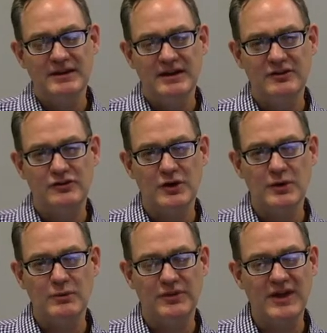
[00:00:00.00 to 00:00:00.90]
And so
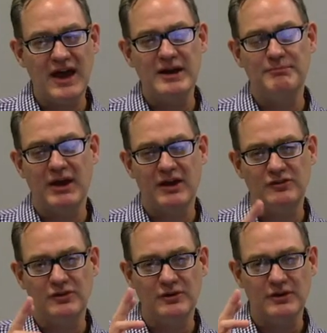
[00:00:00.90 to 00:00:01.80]
with that and
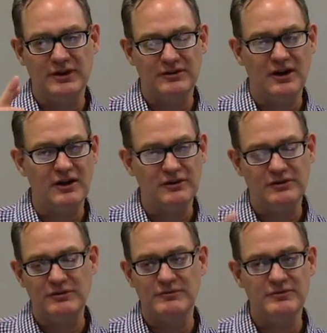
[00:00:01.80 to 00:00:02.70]
Pastor
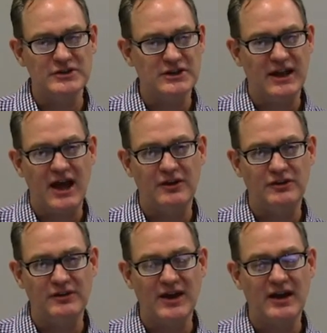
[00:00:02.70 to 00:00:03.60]
Katong's vision
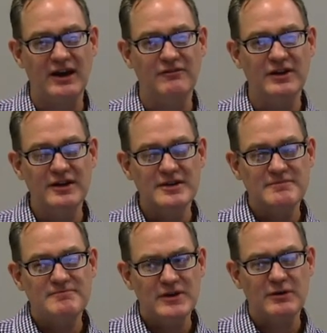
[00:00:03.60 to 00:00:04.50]
casting, that kind of,
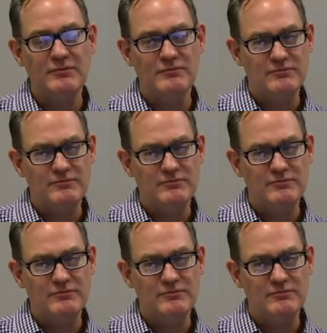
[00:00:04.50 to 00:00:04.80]
you know,